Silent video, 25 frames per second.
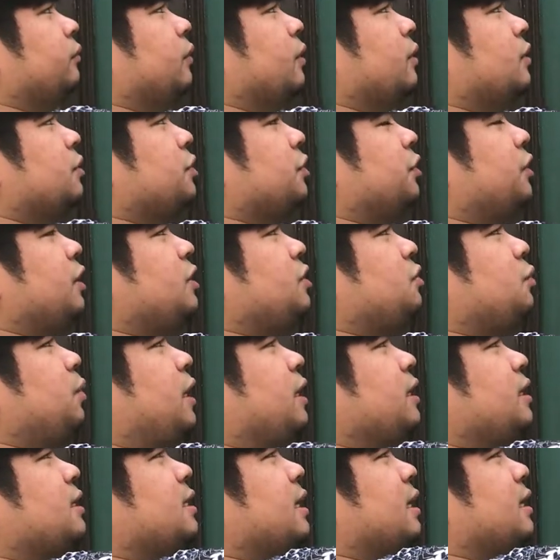So this
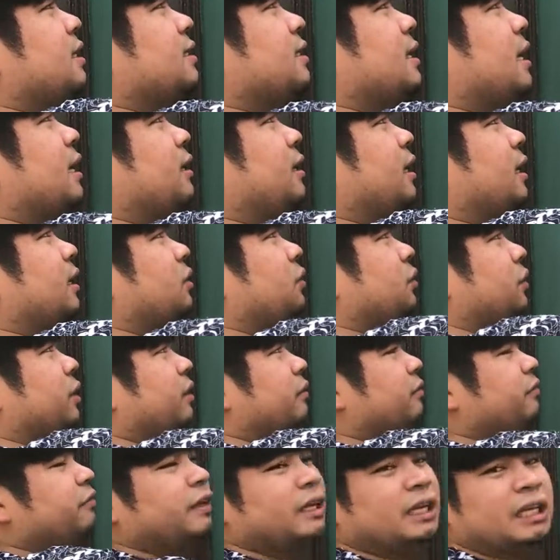one is extended to
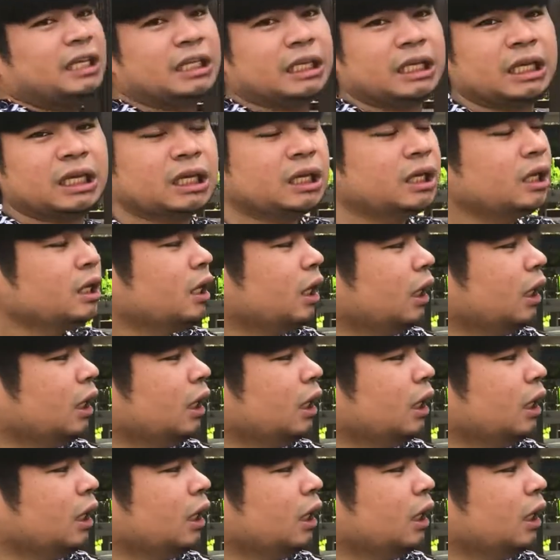infinity.